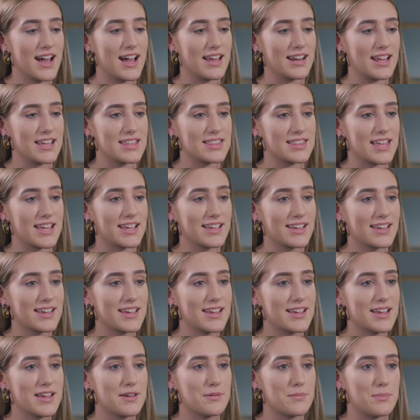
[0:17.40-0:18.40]
and I think
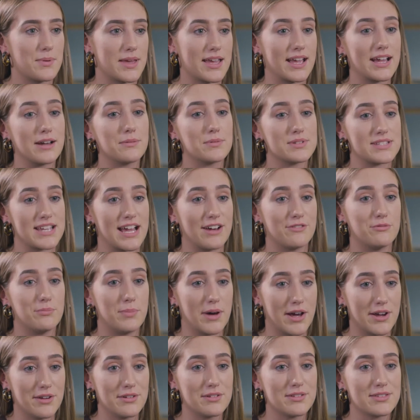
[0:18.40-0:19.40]
being able to have
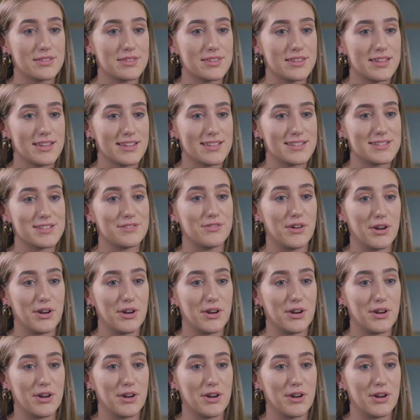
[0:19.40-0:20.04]
both to